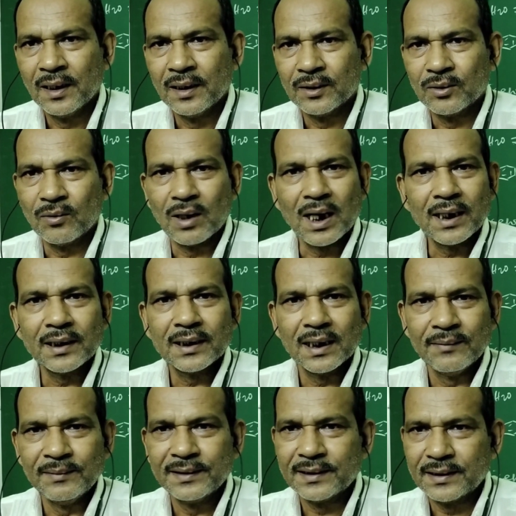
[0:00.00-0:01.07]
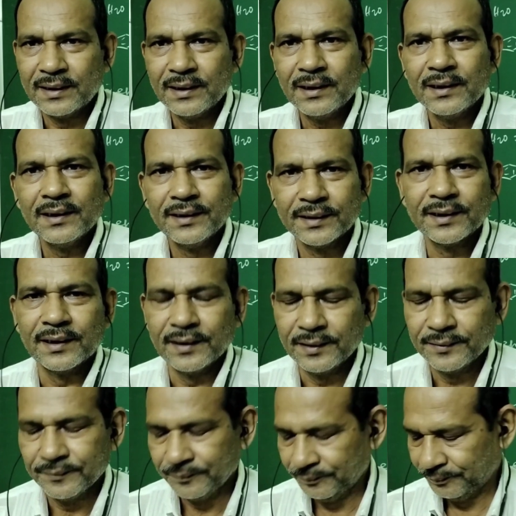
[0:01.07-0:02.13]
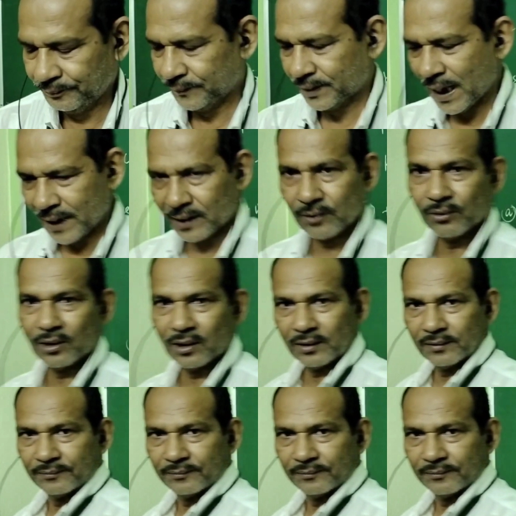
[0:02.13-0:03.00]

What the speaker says: to learn chemistry easily. Thank you.